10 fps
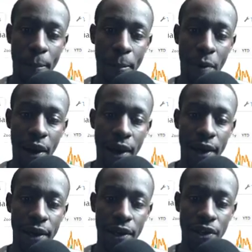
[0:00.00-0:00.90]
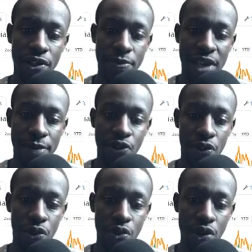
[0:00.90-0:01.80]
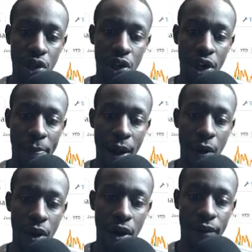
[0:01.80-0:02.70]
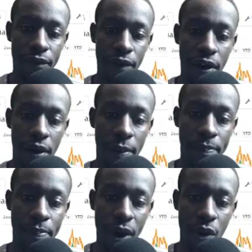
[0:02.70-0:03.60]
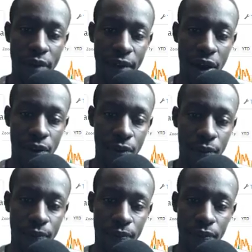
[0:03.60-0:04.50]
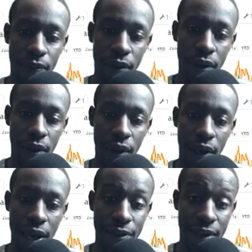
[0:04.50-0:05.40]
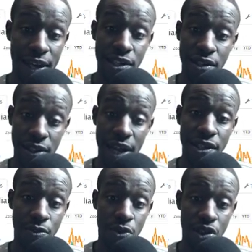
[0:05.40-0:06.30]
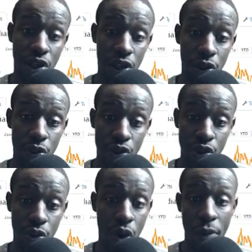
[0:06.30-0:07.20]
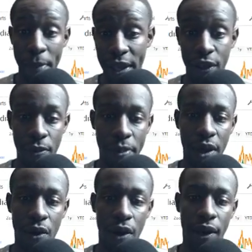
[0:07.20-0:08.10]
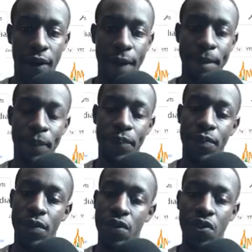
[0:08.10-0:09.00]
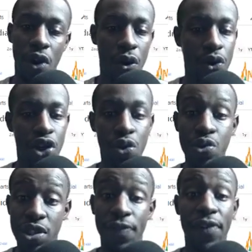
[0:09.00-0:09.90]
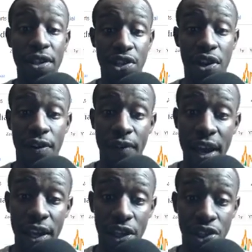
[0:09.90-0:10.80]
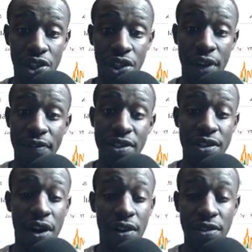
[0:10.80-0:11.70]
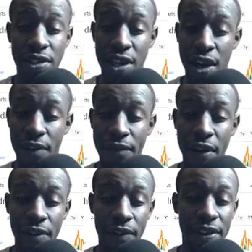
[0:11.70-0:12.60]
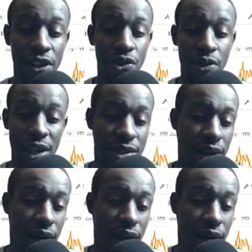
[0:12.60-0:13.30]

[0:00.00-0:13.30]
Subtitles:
but sometimes you'll lose a good amount of Bitcoin value. And that's what's going to lose you or make you Bitcoin. So use the FUD to your advantage. If it's a FUD event that you think is going